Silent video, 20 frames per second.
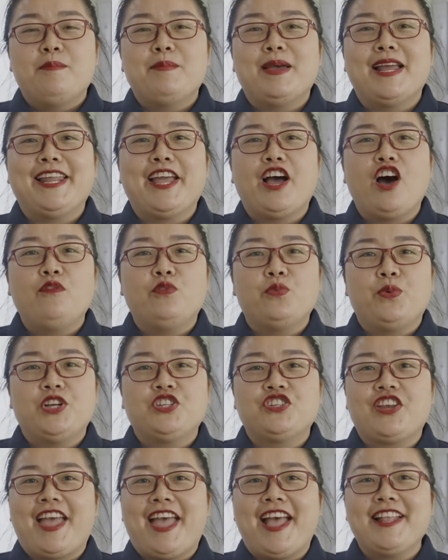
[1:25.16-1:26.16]
many of
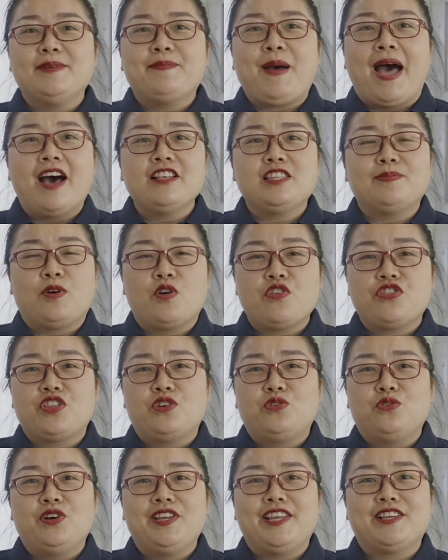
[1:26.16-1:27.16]
which are possible
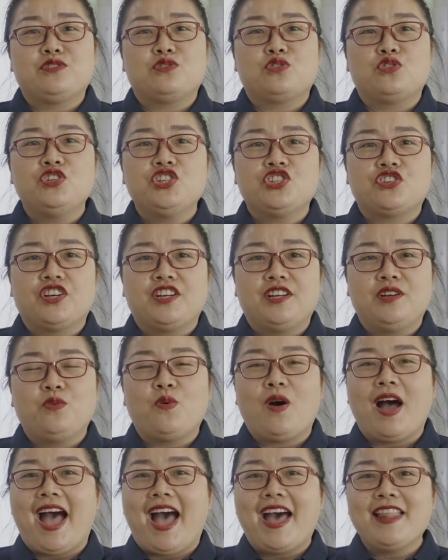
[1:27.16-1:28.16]
through extrusion
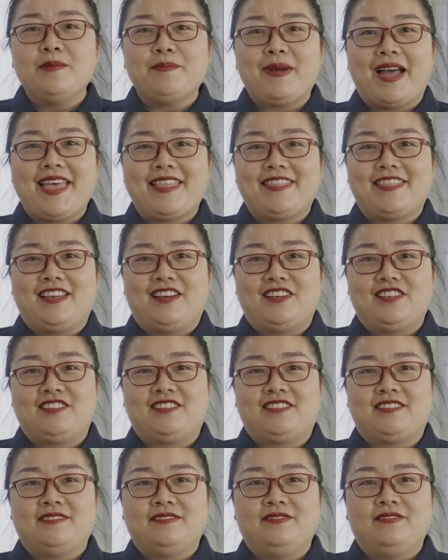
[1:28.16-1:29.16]
or other
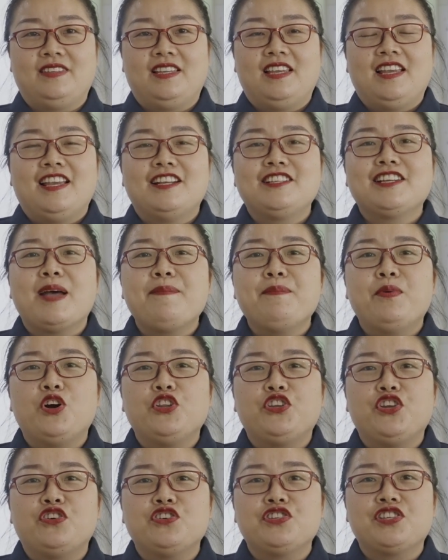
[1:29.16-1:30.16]
methods. It can
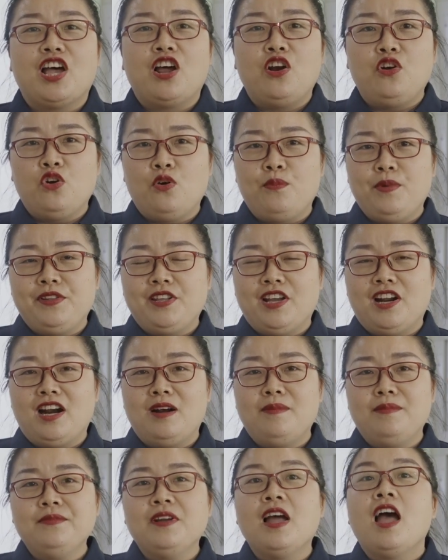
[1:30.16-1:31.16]
produce
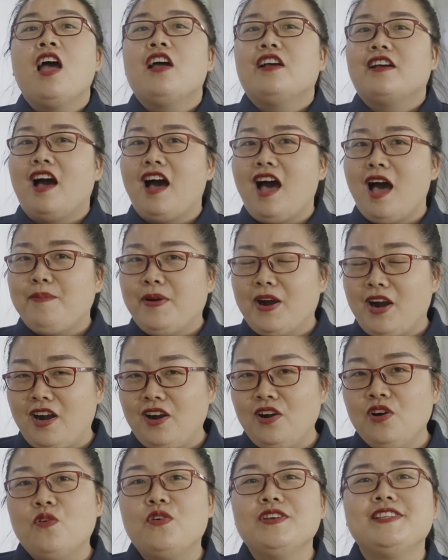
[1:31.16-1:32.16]
aluminum,
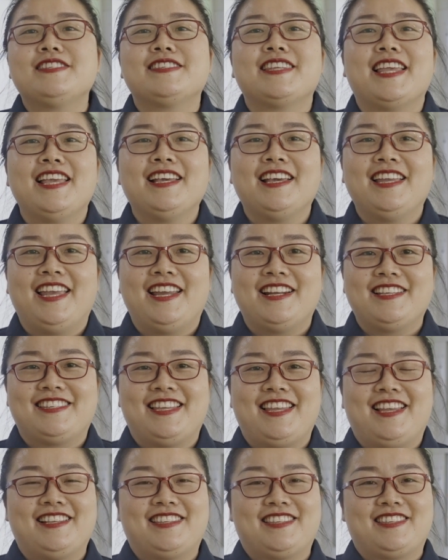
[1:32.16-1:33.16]
copper, or zinc
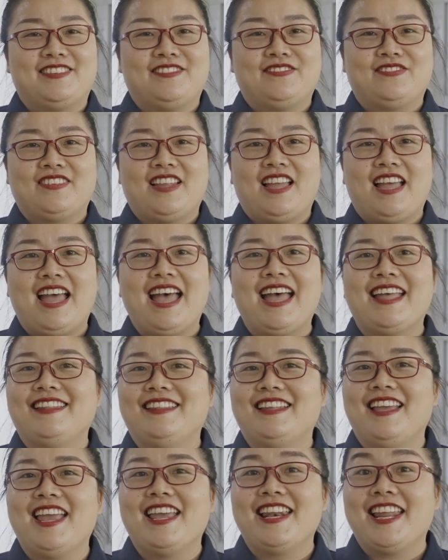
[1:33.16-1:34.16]
heatsinks,
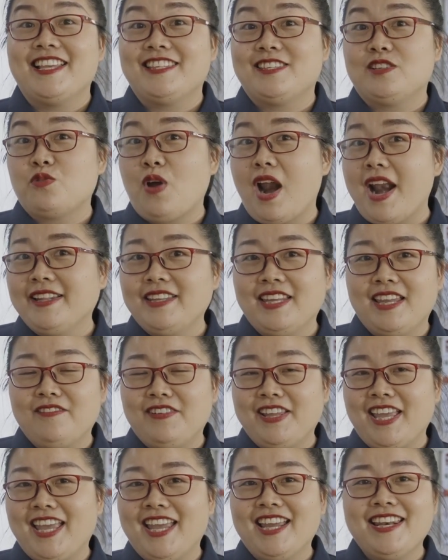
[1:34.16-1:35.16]
and it is
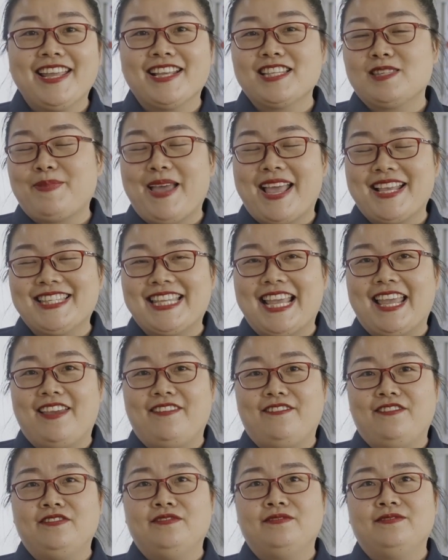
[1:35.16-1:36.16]
relatively inexpensive.